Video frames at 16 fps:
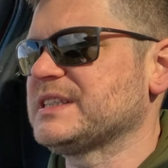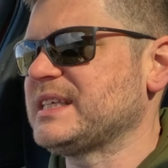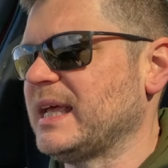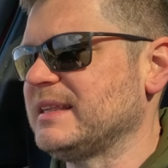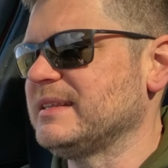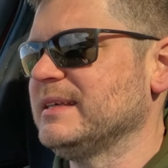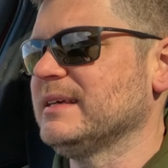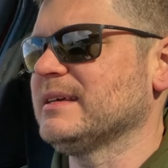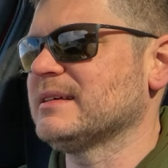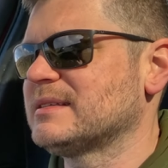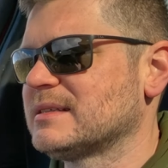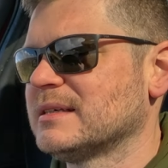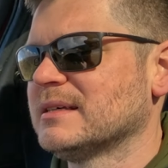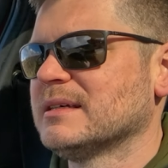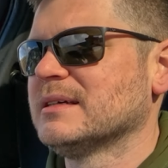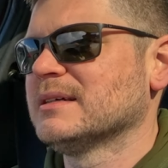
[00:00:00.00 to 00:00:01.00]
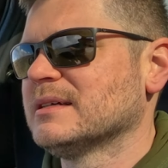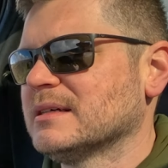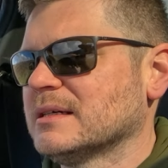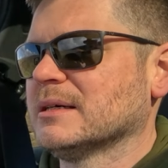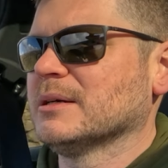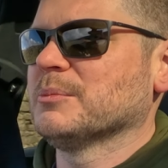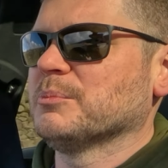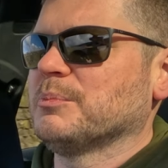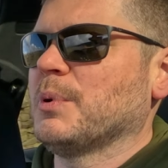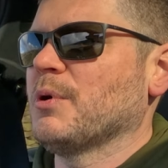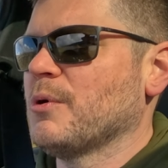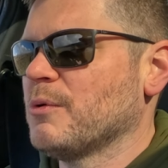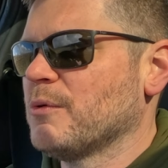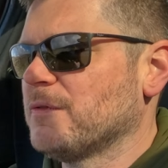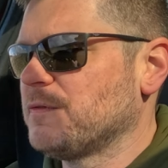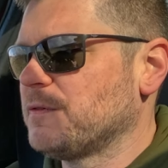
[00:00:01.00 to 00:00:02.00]
settings.
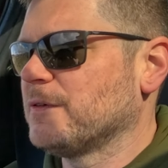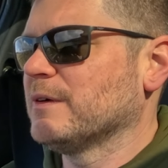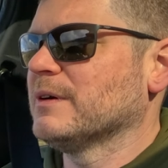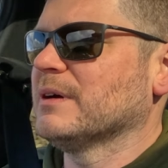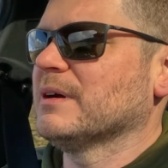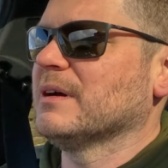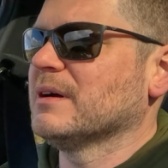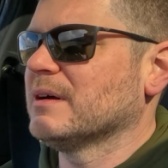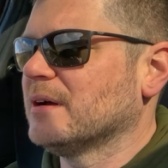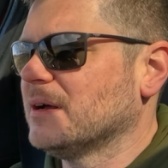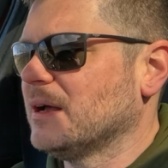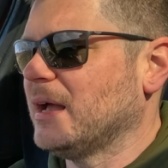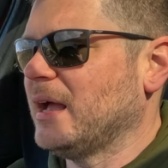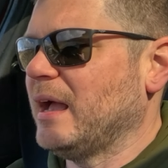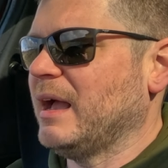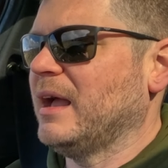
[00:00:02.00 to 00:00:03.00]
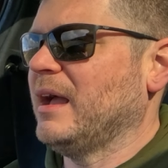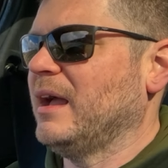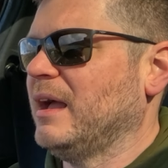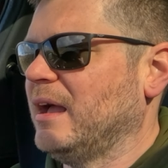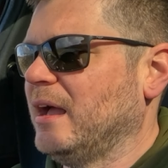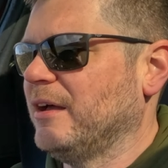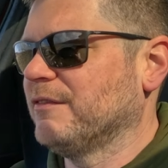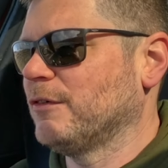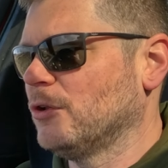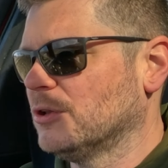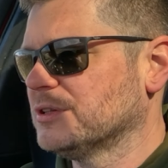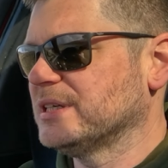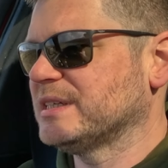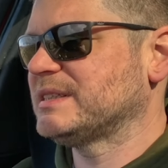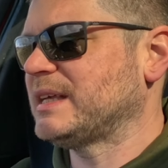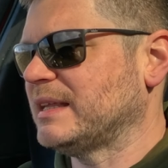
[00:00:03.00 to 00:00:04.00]
Both have all
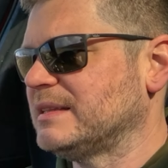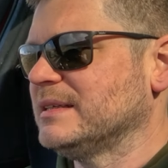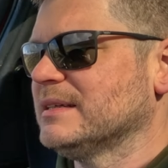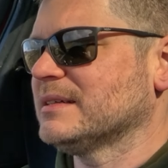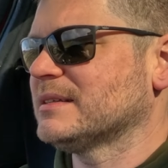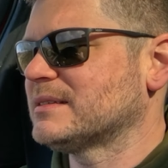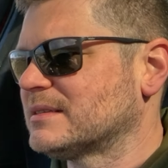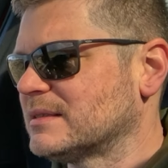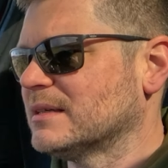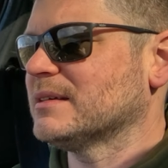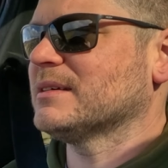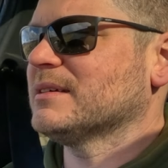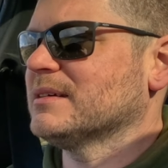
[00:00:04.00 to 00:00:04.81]
the settings.